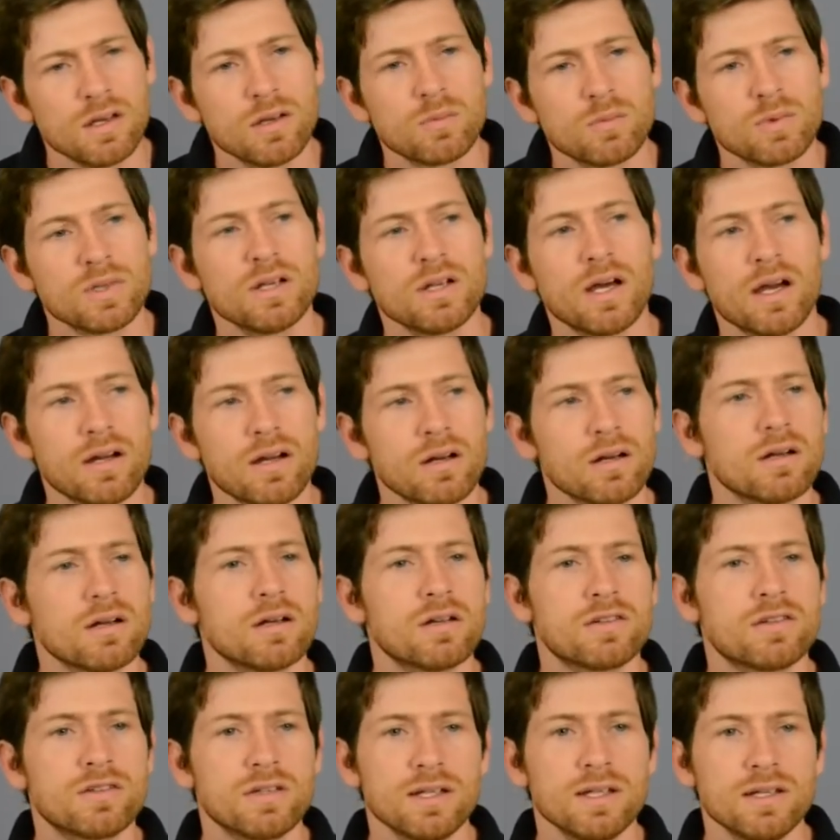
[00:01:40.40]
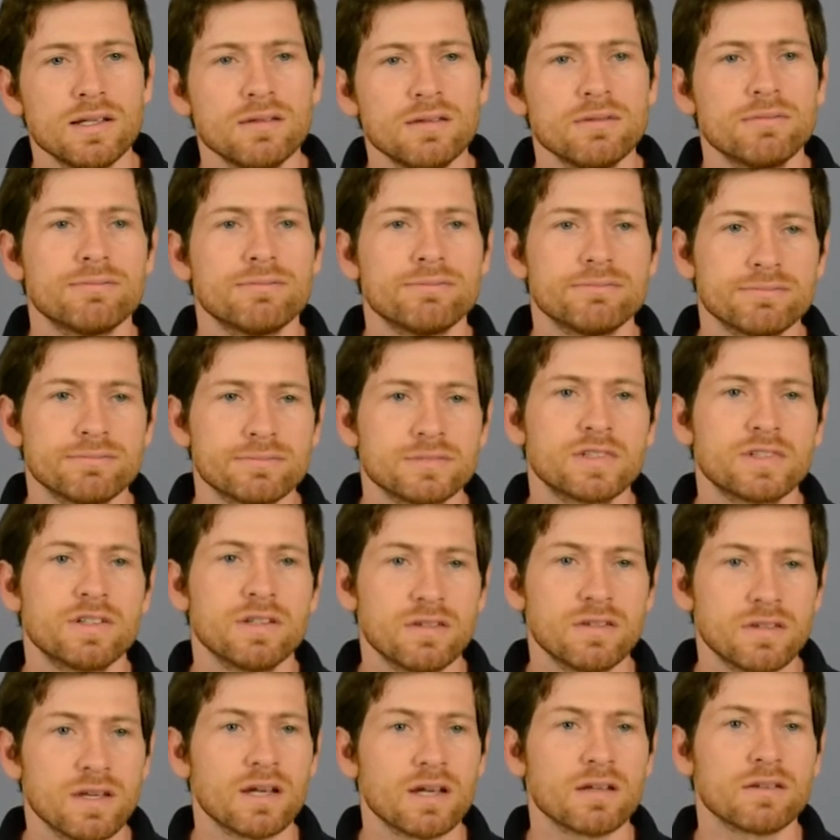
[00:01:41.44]
But not her. She
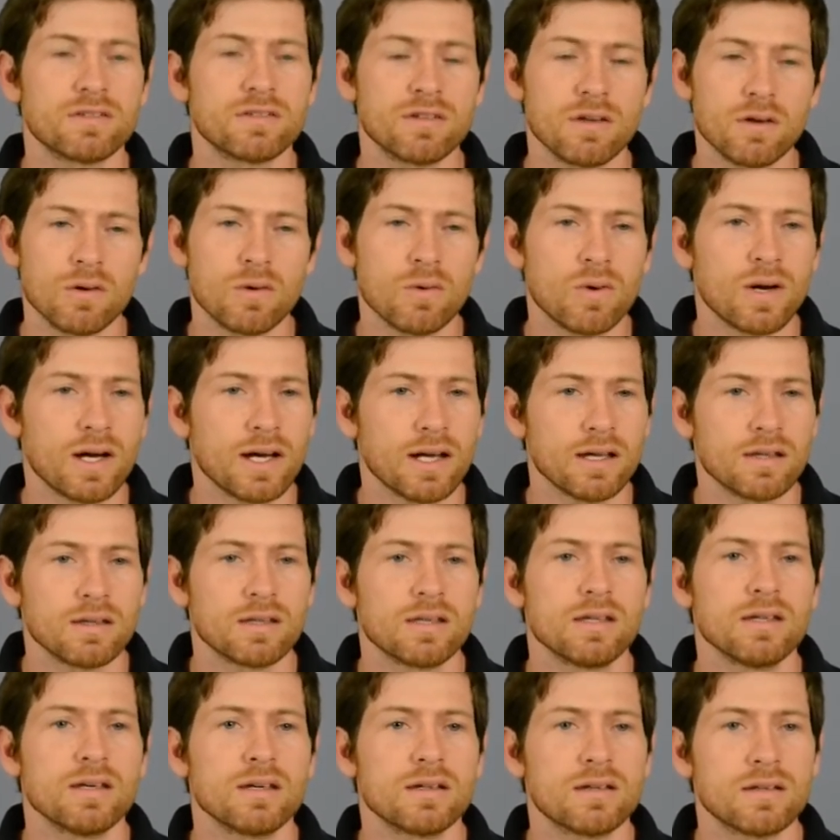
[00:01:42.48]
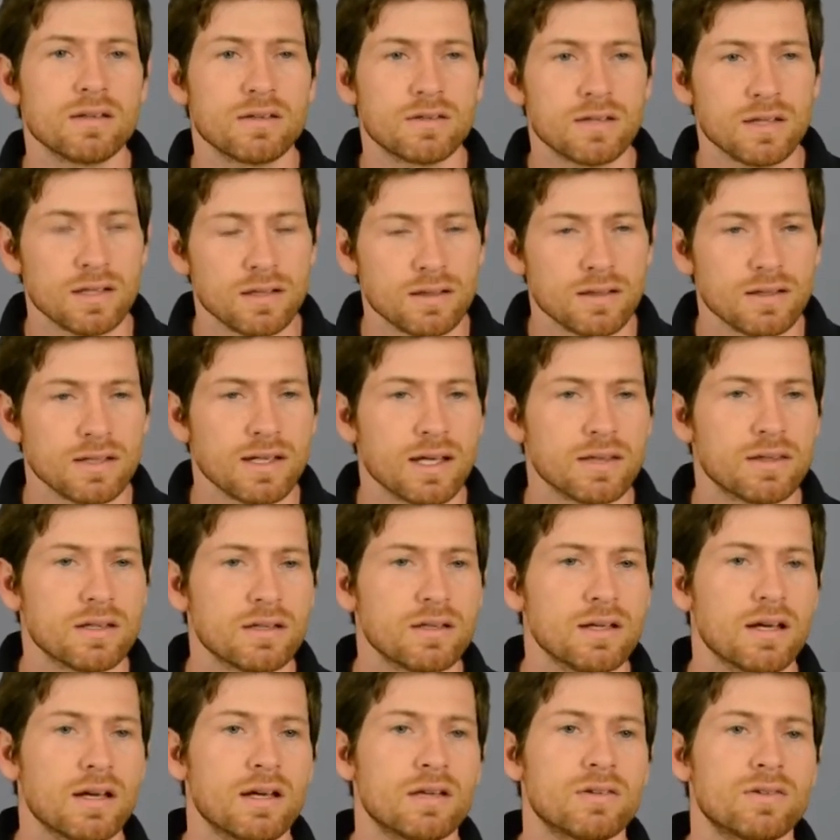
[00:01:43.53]
sat so quietly and contently at the
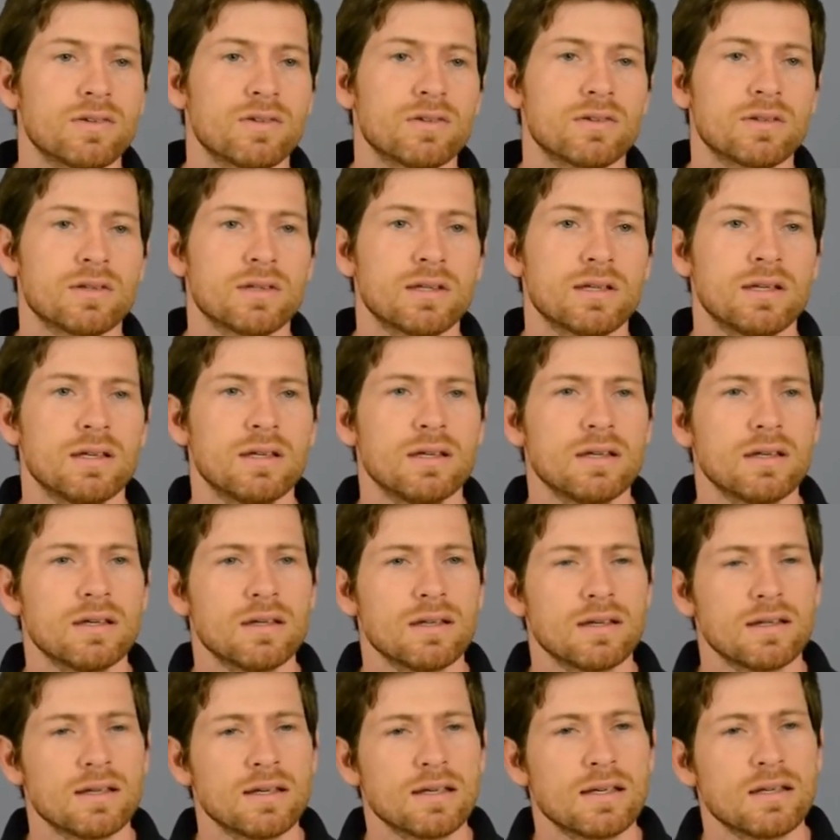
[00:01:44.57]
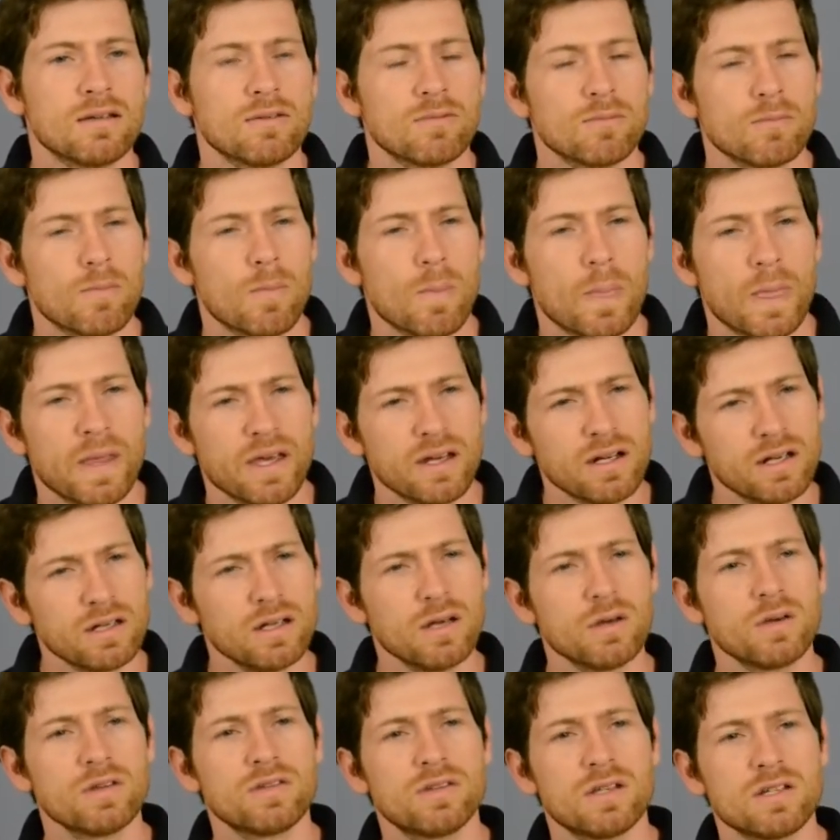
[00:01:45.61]
desk. And I
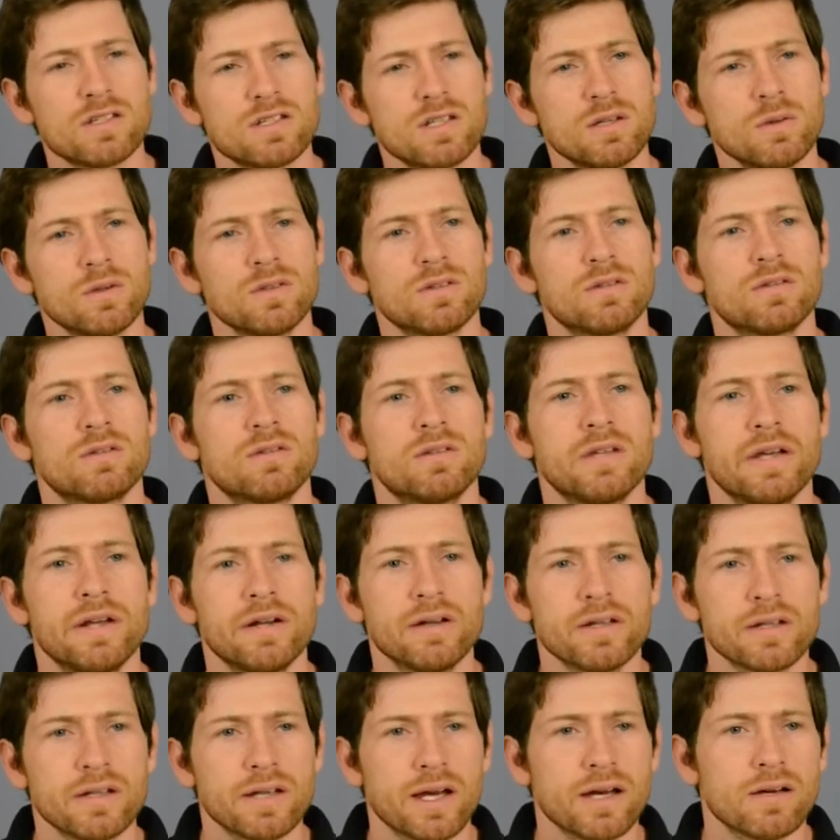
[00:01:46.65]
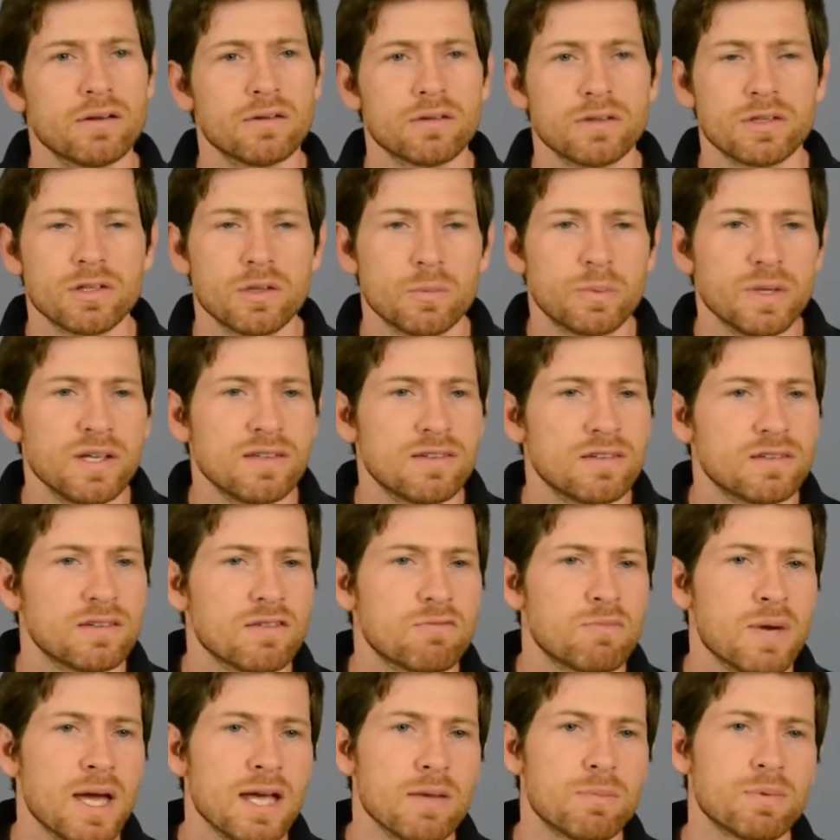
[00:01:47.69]
noticed that she was tearing out little pieces
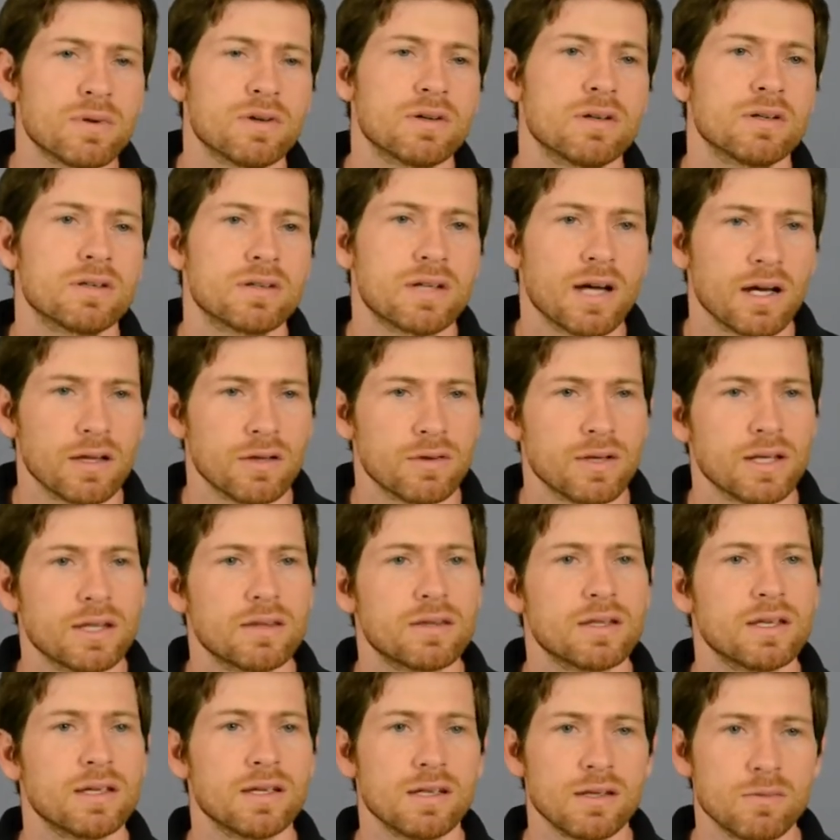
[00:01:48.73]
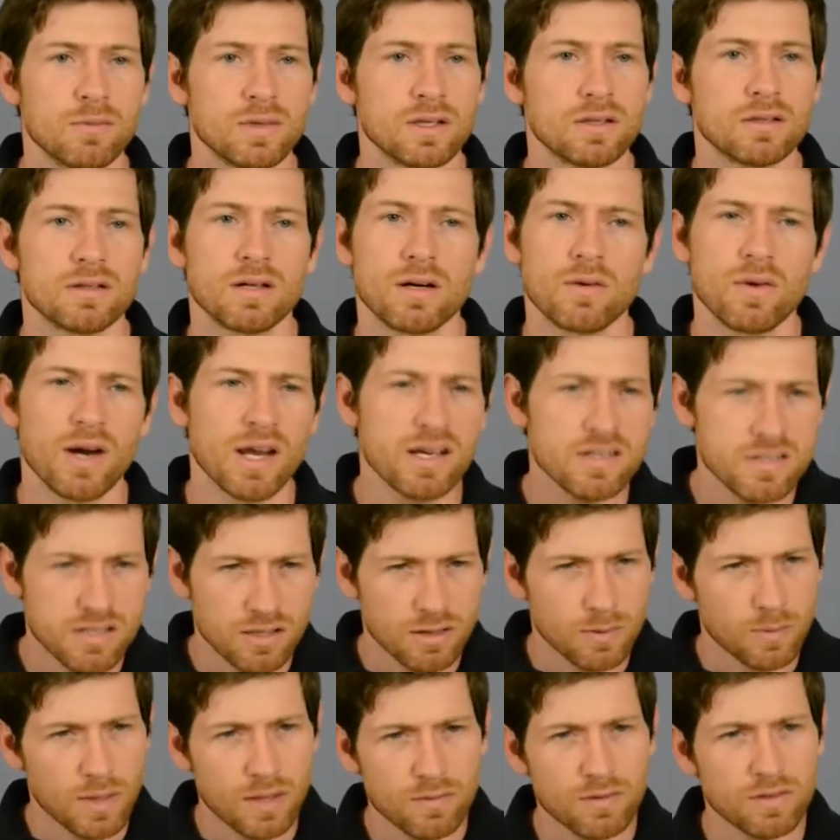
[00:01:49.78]
of paper and coloring them and arranging
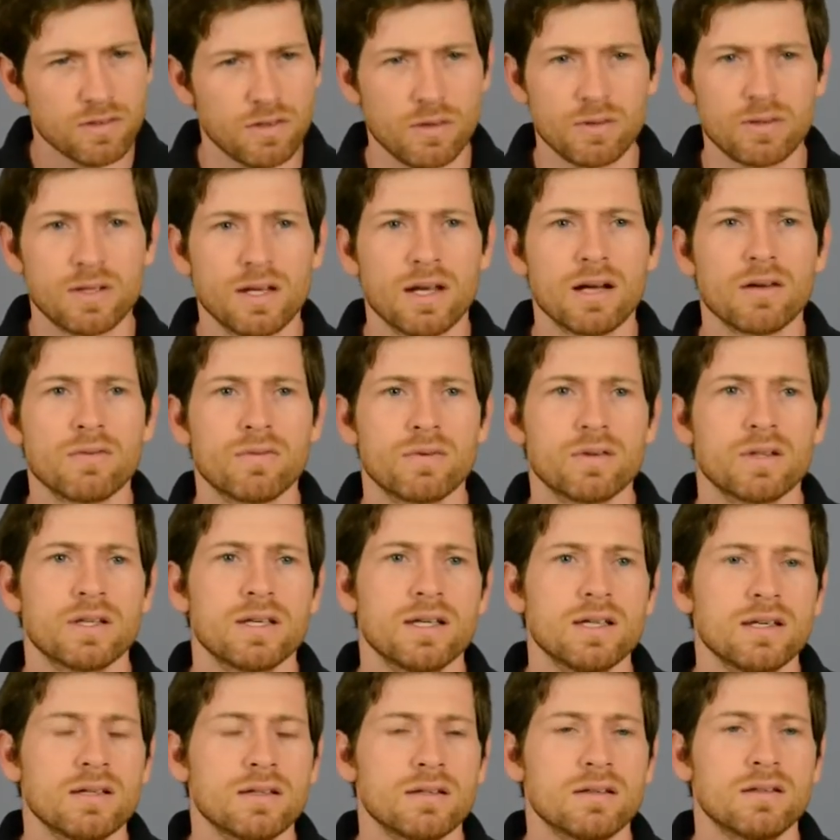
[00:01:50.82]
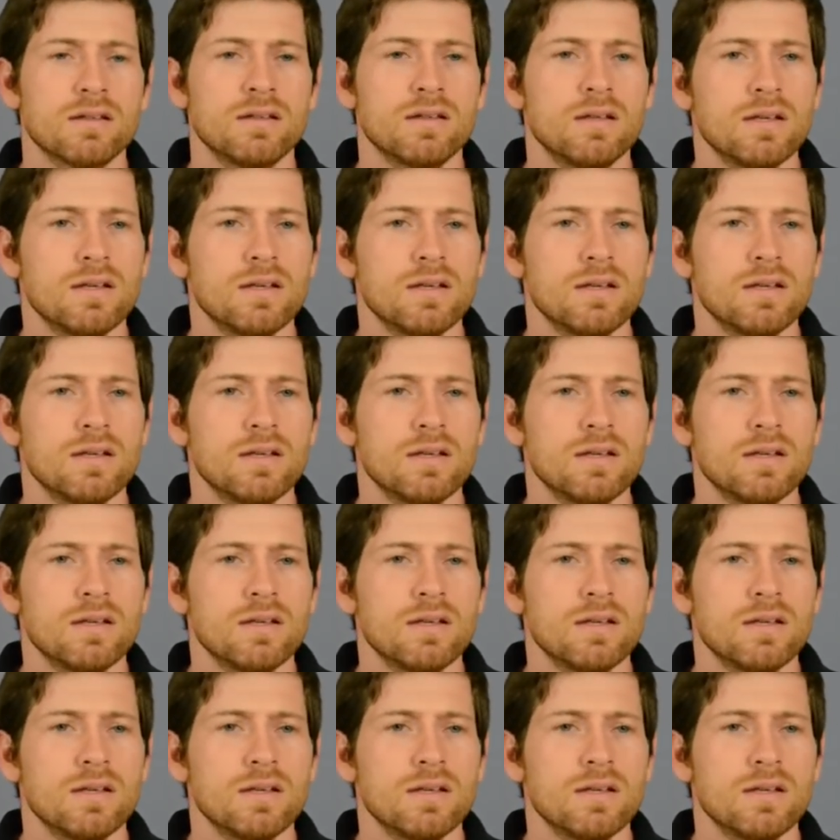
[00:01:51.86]
them ever so carefully. And